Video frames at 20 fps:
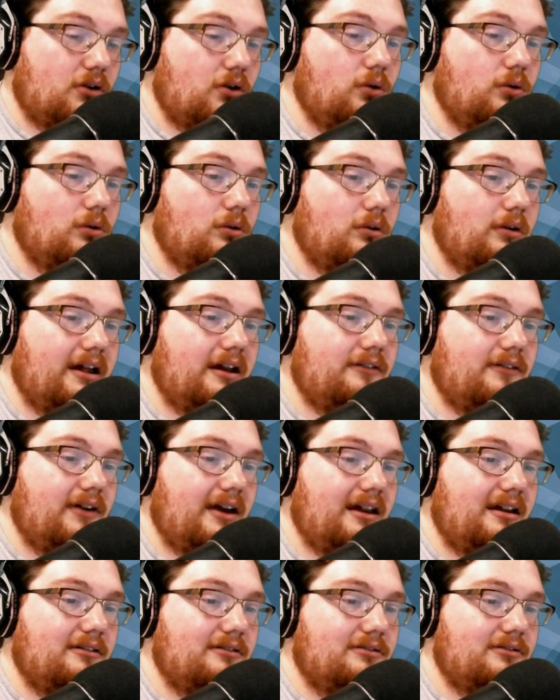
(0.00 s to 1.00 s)
cool,
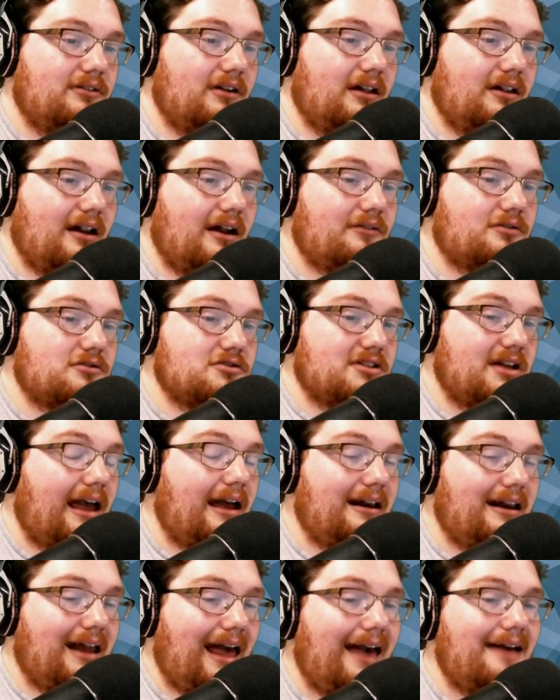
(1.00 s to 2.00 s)
innovative, and everyone,
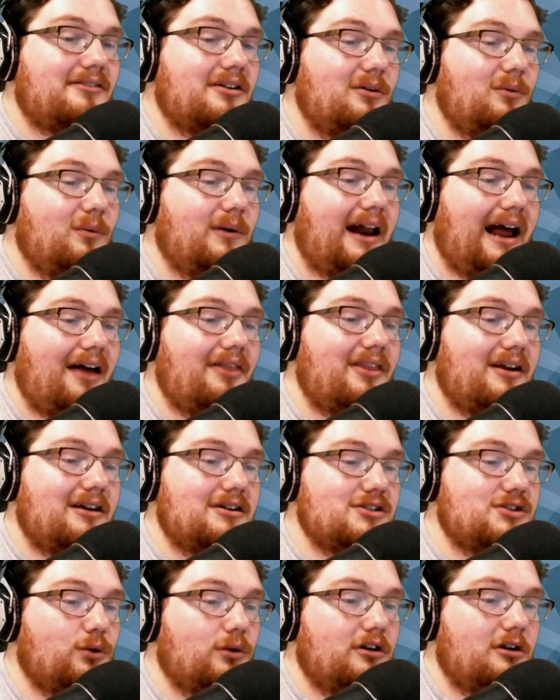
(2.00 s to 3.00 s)
and everyone out
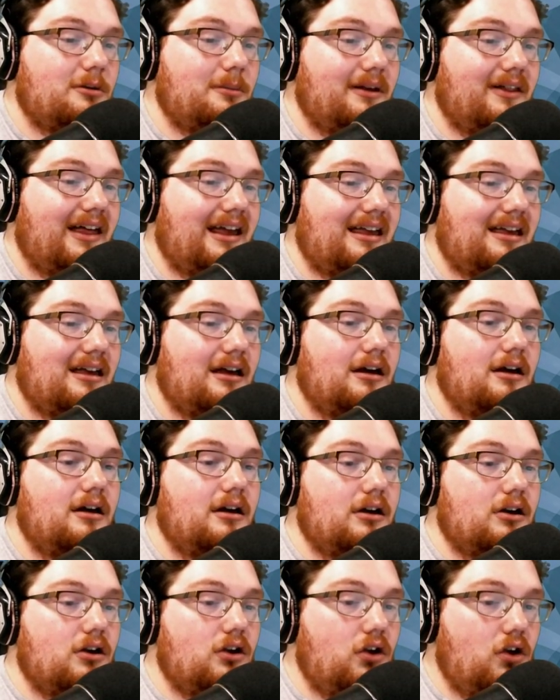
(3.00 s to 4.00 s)
there is going to be like,
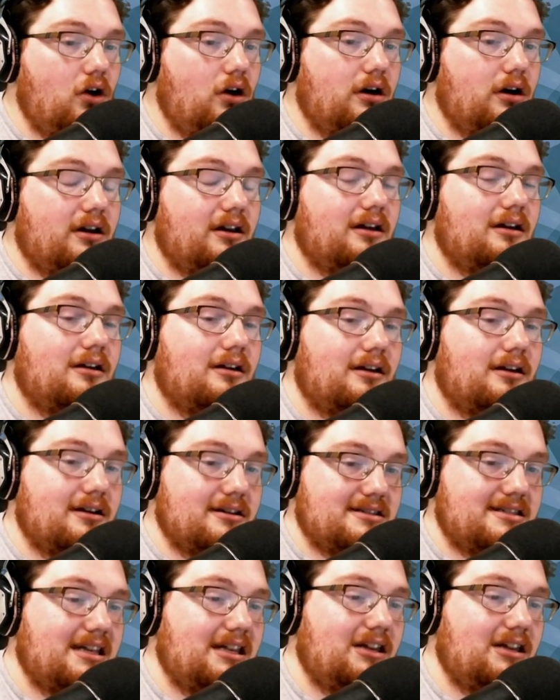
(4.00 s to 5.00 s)
good,
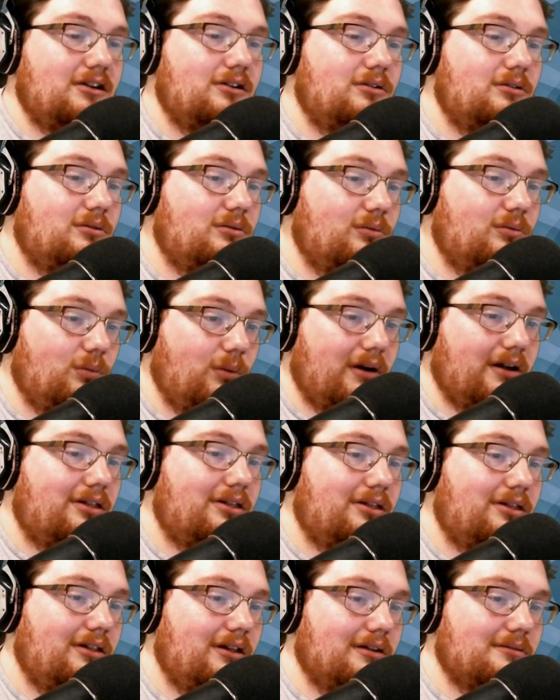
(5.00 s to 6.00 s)
continue
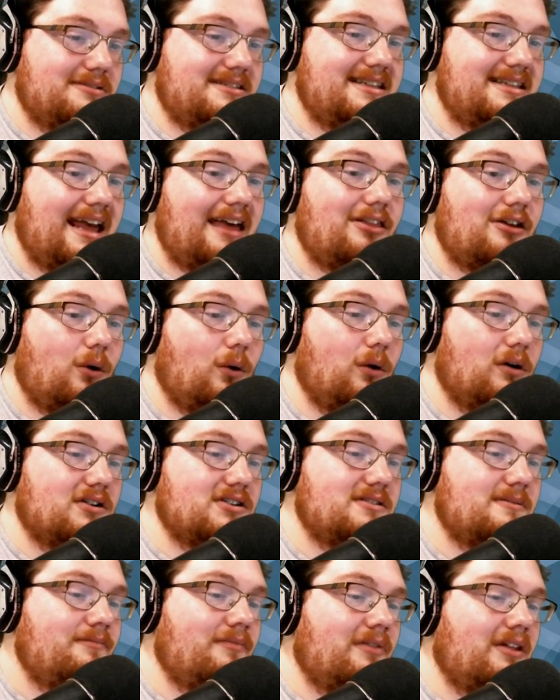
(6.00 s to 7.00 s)
with, you know, stay the
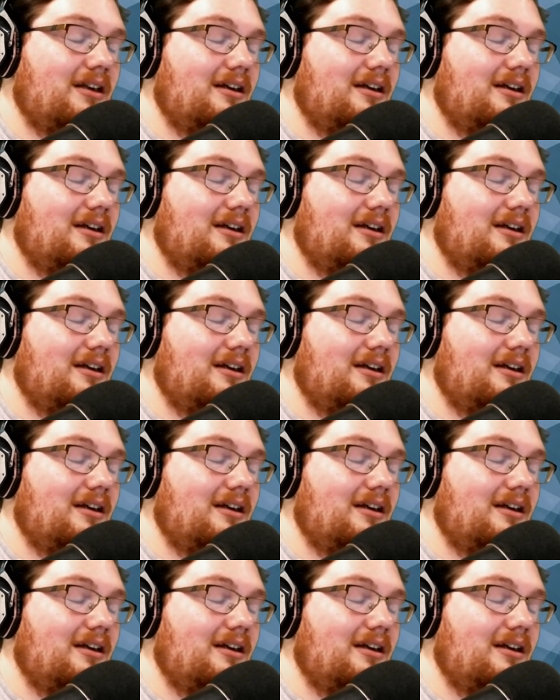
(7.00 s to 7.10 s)
course.